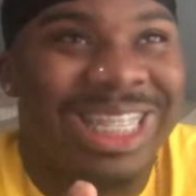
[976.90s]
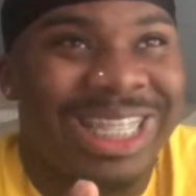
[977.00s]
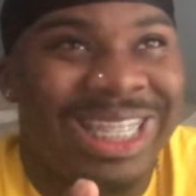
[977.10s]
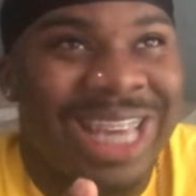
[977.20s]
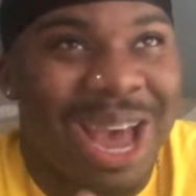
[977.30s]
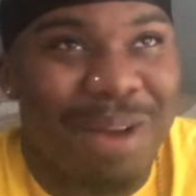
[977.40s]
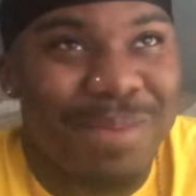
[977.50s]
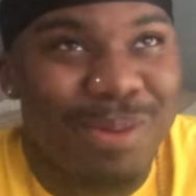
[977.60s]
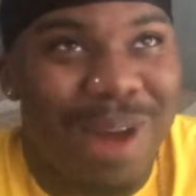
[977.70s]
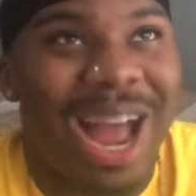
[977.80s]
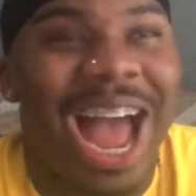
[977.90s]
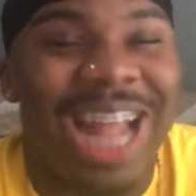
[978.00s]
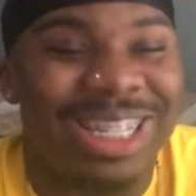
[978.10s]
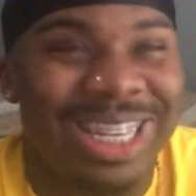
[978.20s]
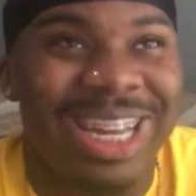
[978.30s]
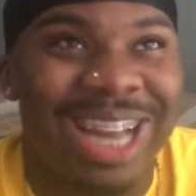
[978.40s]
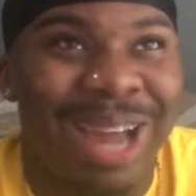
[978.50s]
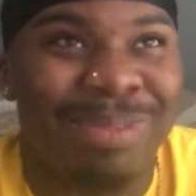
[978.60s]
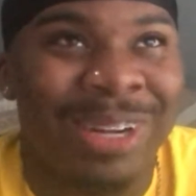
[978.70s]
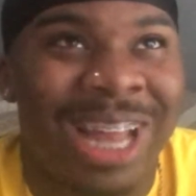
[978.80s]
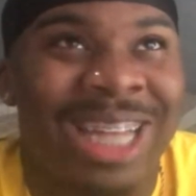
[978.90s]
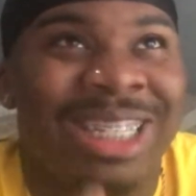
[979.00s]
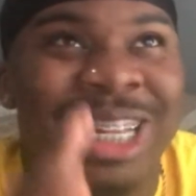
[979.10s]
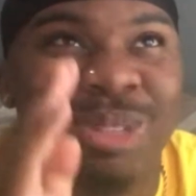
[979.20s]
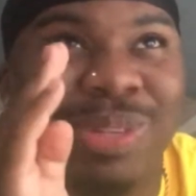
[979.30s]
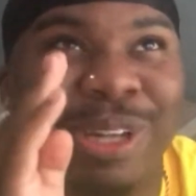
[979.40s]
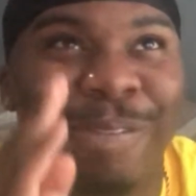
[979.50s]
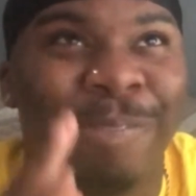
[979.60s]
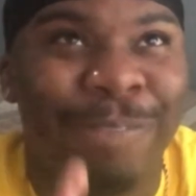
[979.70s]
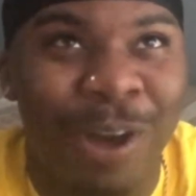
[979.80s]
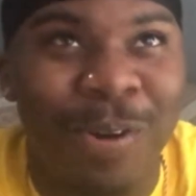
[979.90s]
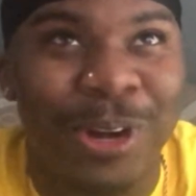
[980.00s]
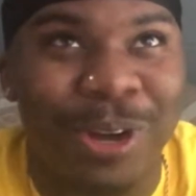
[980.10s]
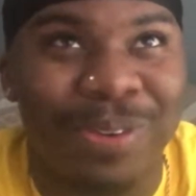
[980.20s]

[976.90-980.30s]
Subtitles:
Tell me why I did not realize this was a photo.